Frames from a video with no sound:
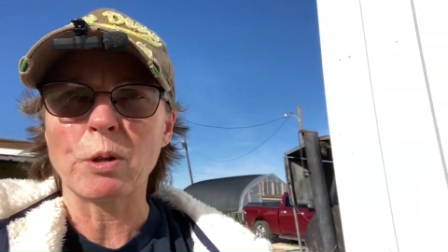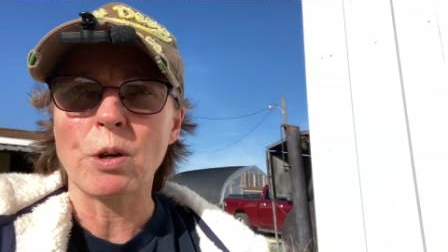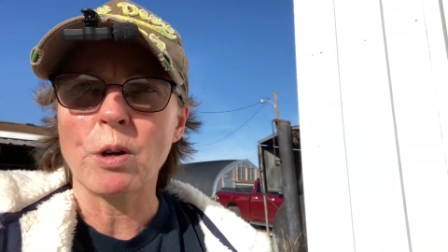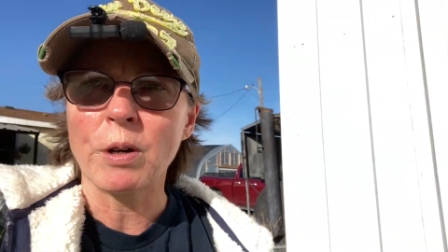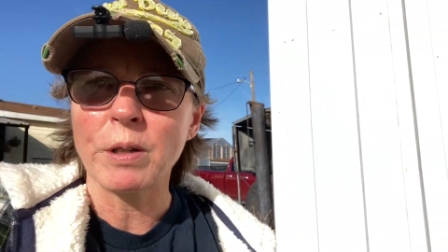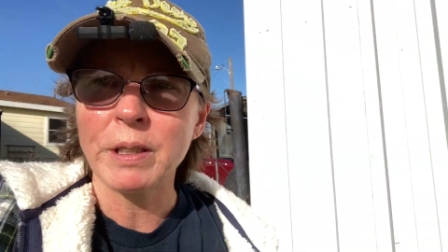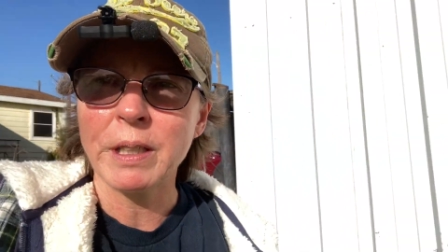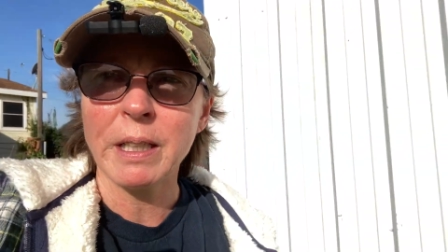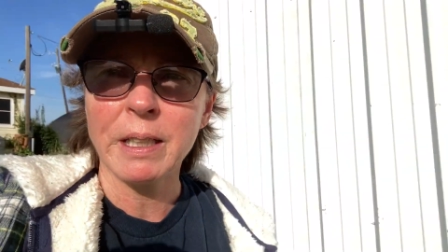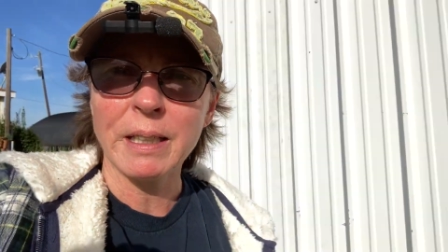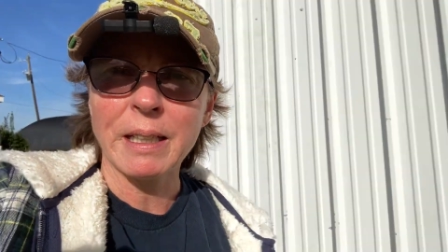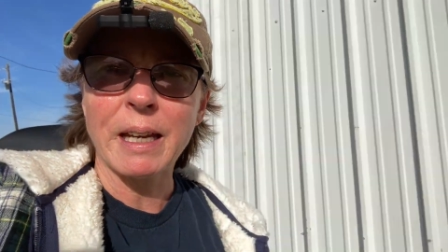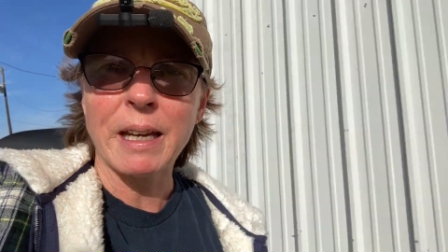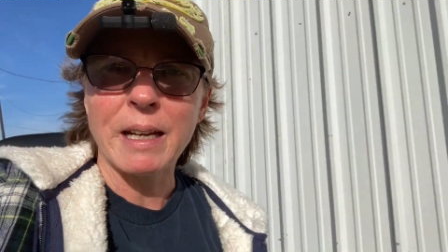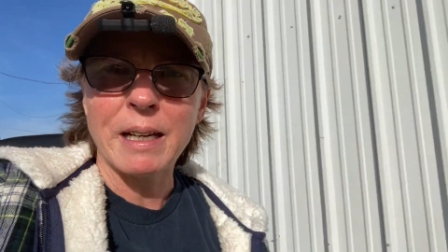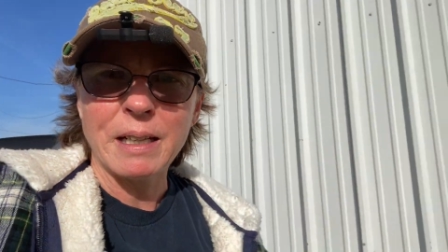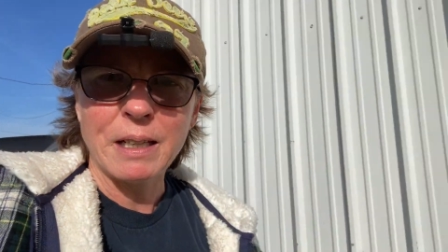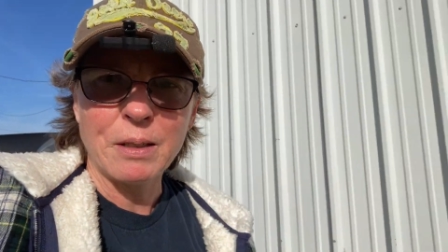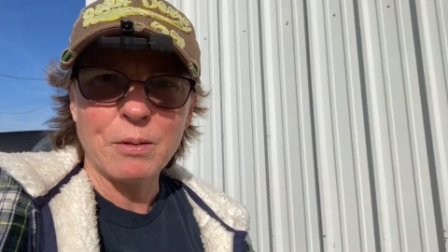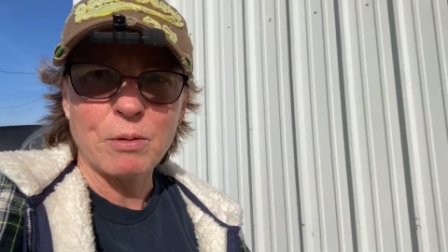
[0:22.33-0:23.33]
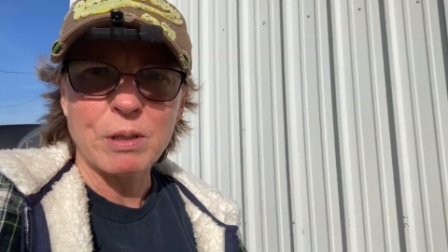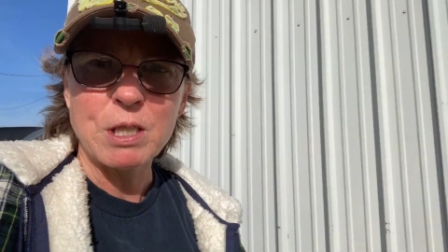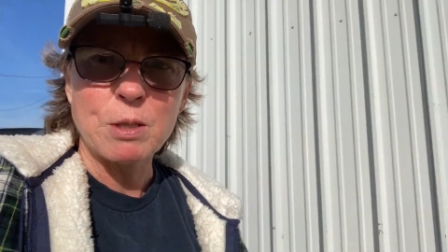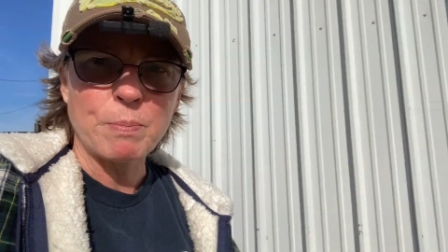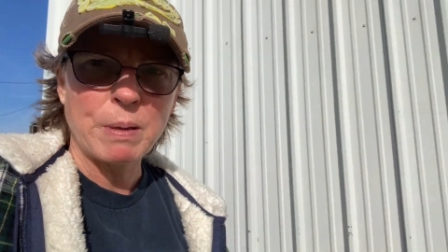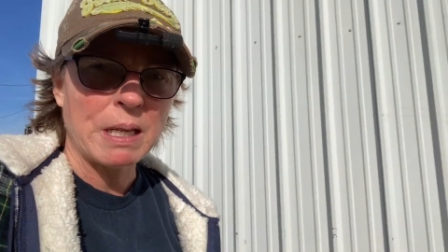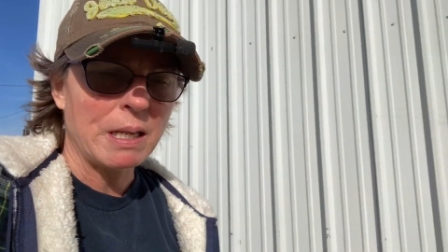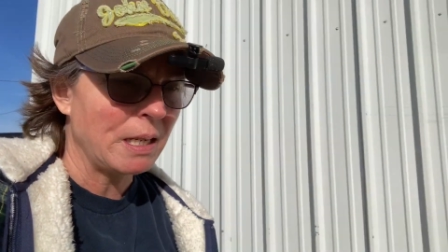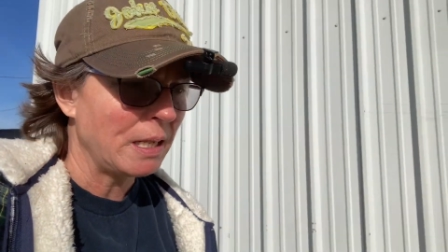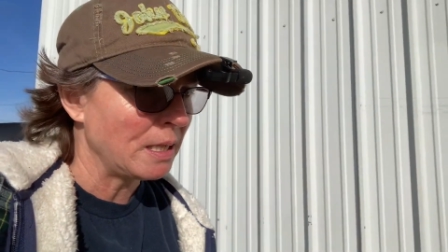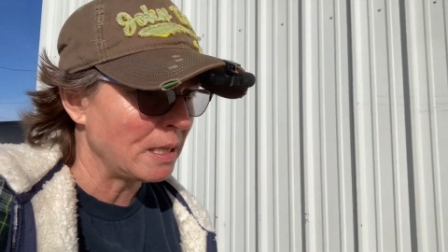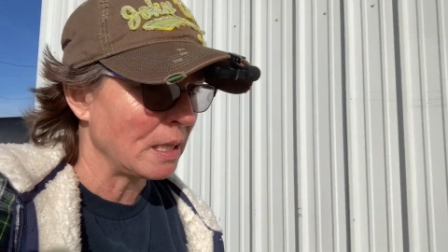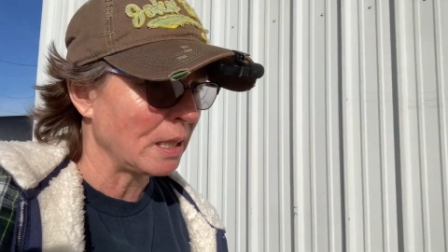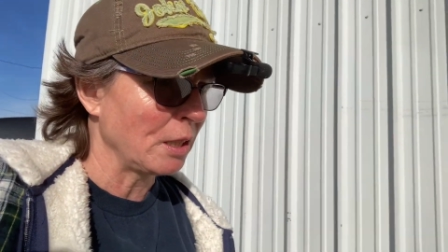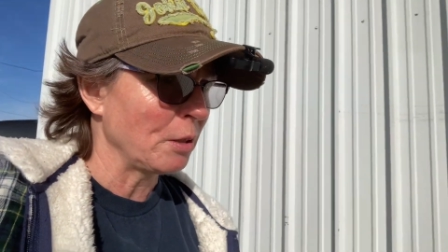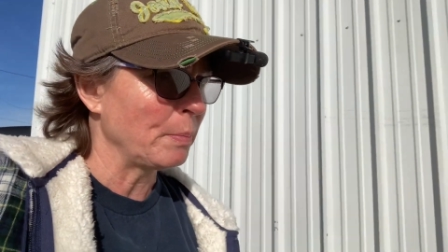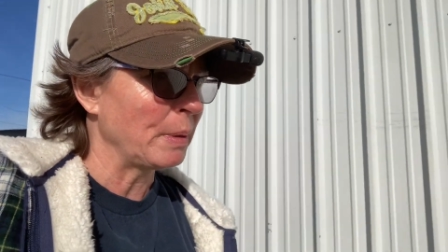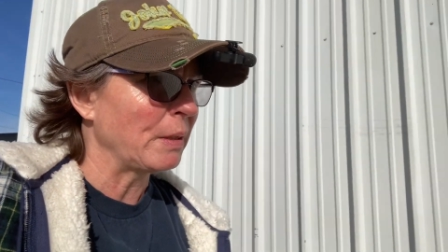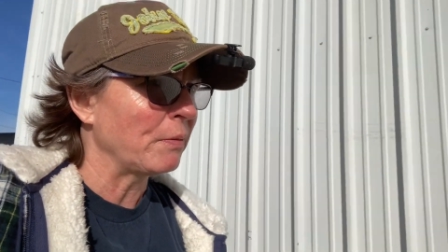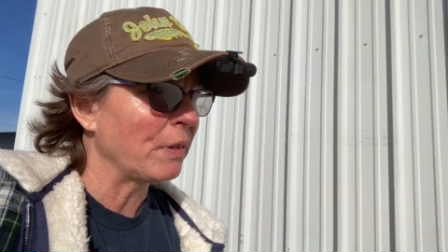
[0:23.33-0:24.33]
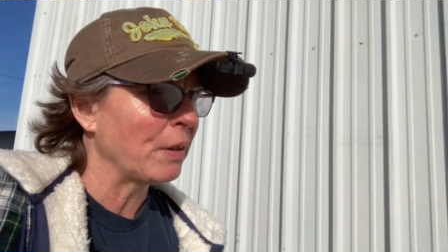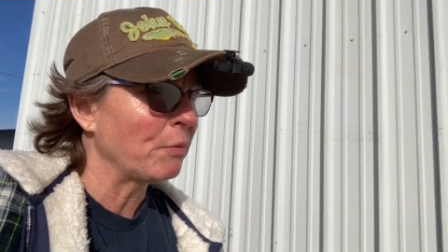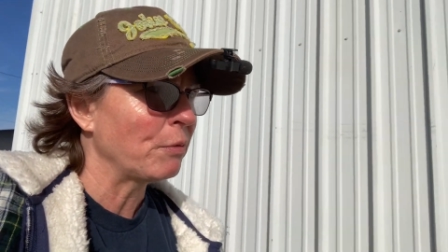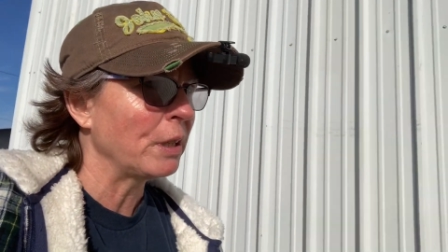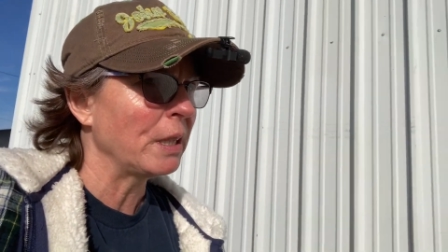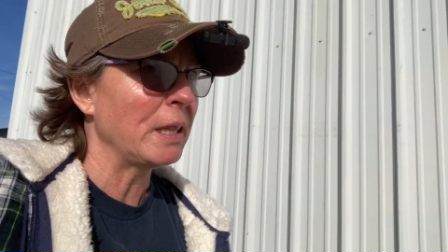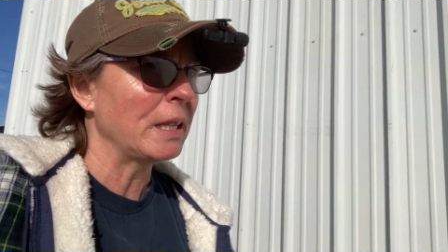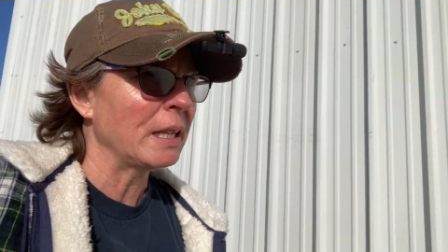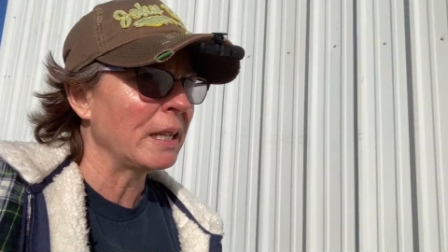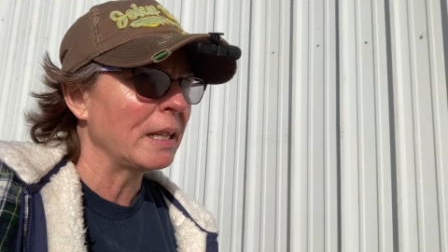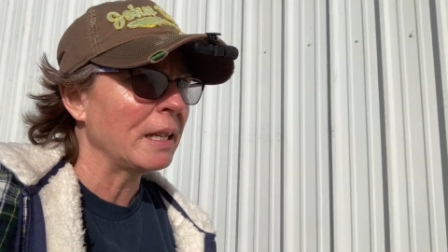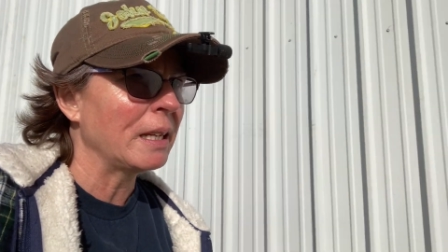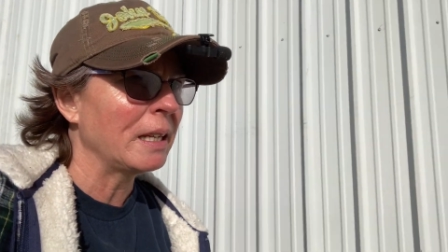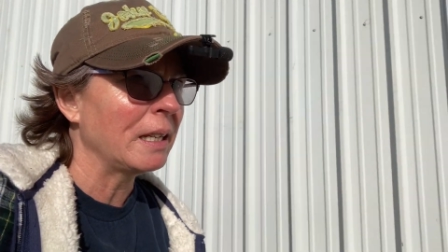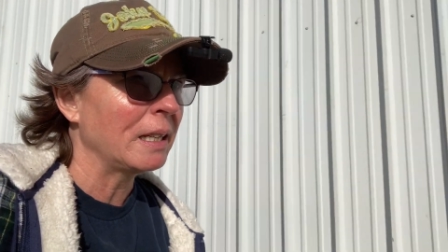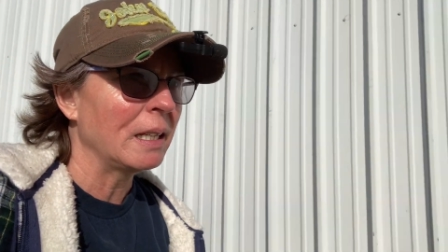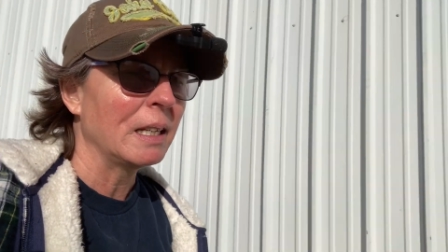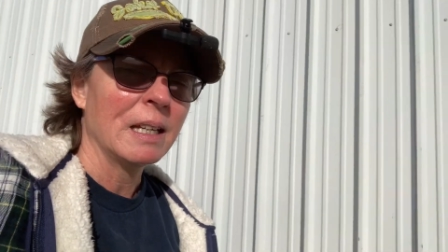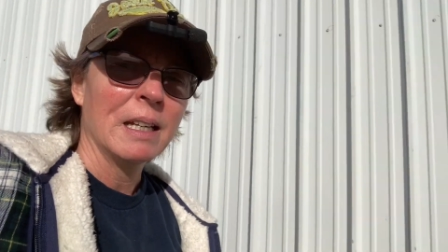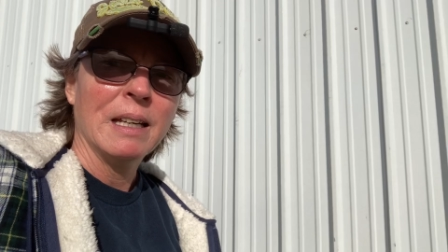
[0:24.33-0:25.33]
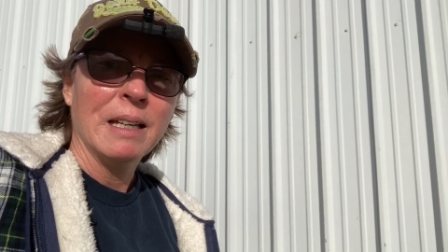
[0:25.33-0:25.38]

Gardening, canning, recipes, a little bit of everything.